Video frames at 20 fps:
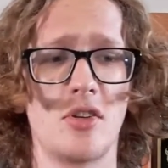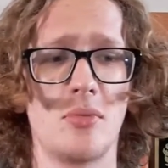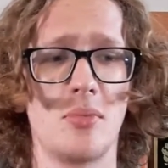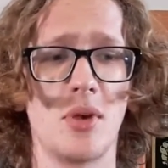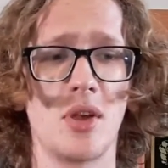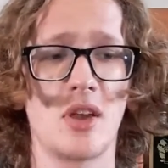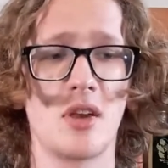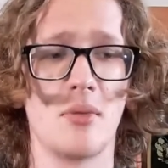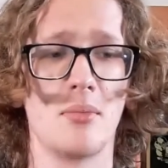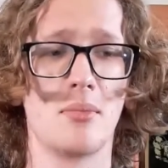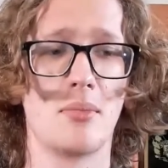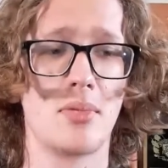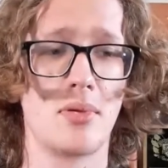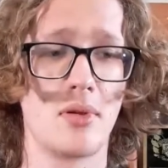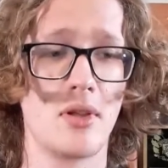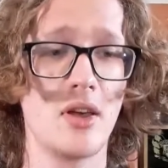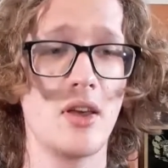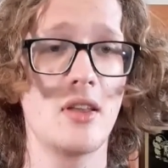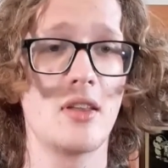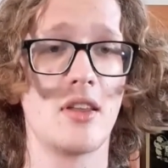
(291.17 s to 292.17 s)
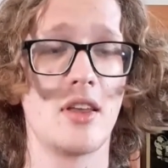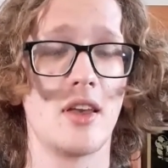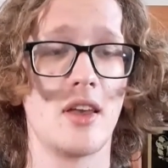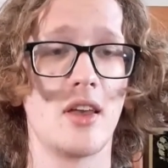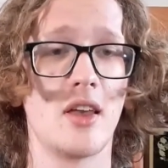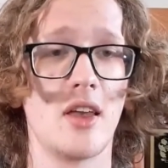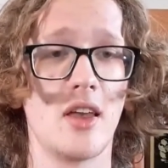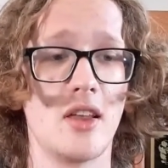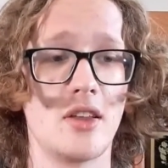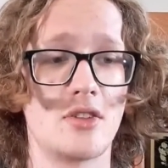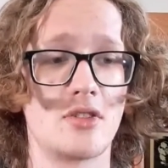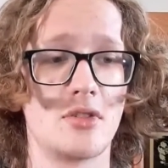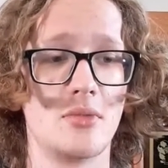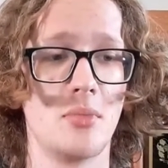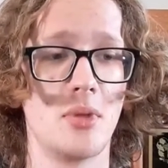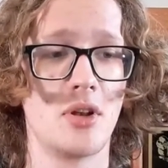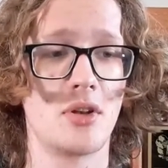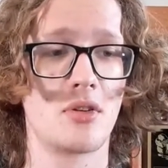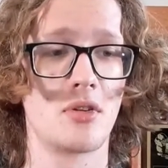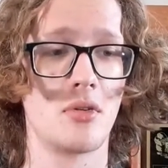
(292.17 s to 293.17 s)
to be completely
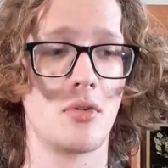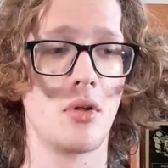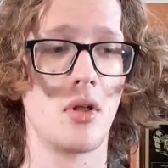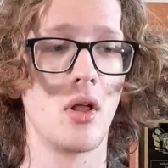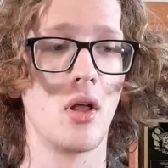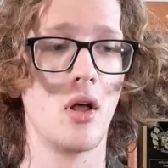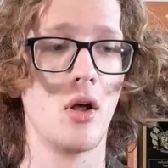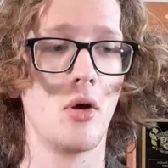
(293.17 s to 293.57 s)
instrumental,